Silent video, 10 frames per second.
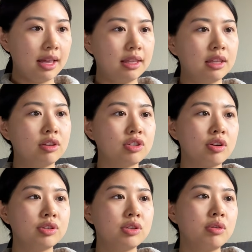And then there's
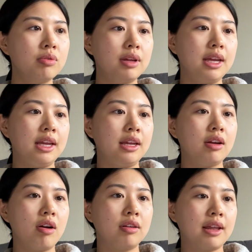also
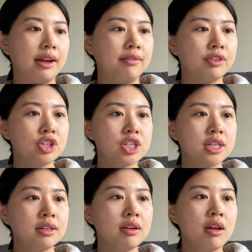a online
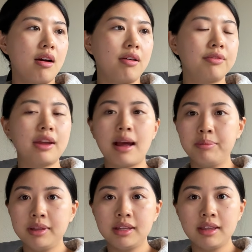version of
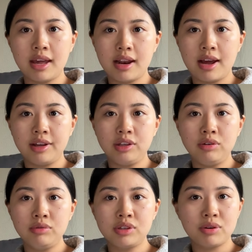Kaplan that I
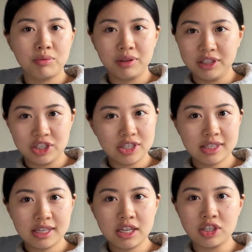used
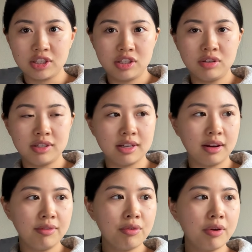religiously just to
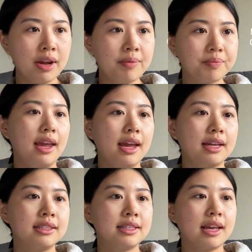study for it.
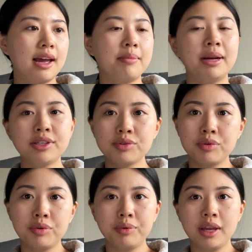And at my
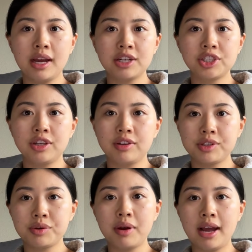school, we actually
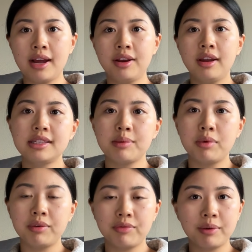also had
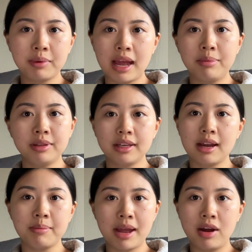someone from Kaplan
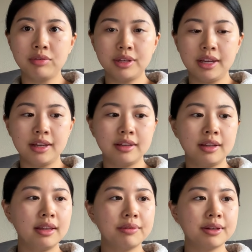come out
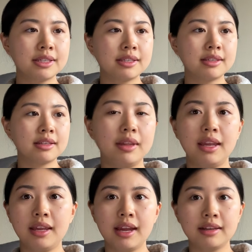and give us
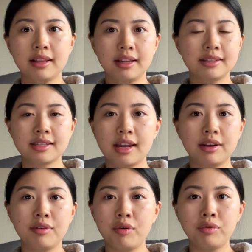a NCLEX
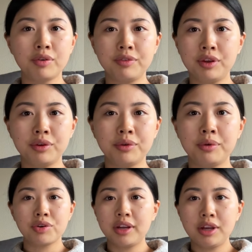kind of overview
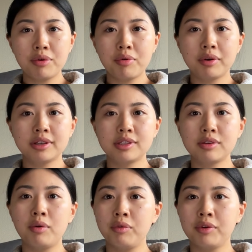training course
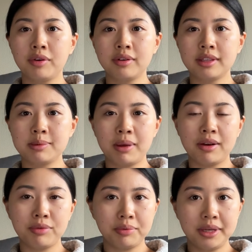over the span
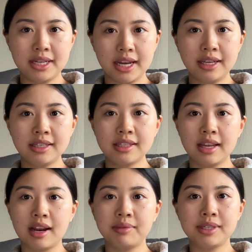of 3 days.
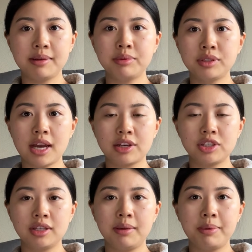And I was able to
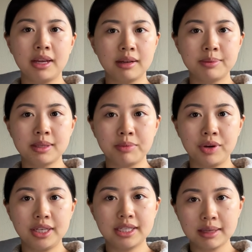actually pick up some
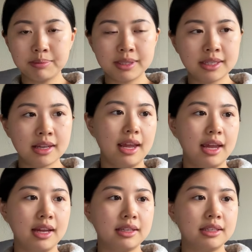great tips
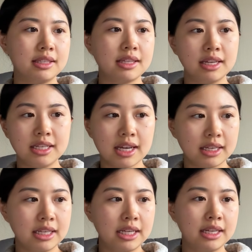and study
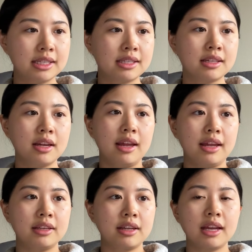techniques
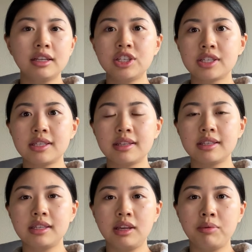and kind of just
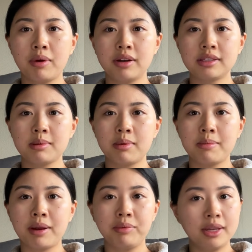see where some of
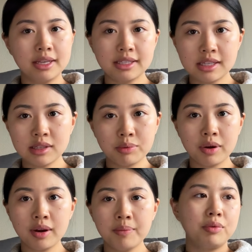my weaknesses
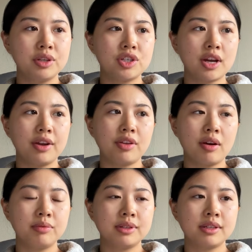were, which I
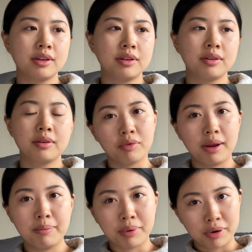thought was a
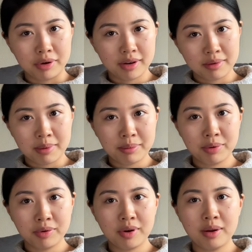great perk of my
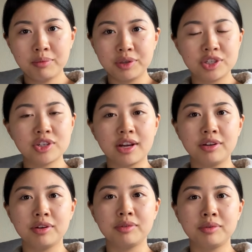program, which I
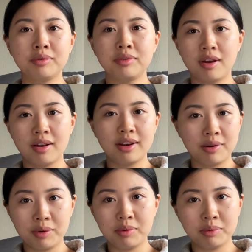know not
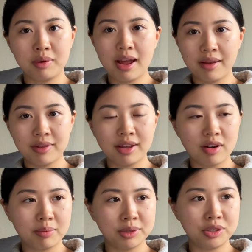everyone will have that
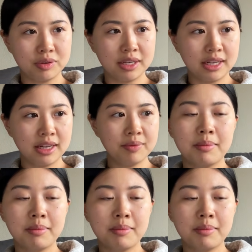opportunity.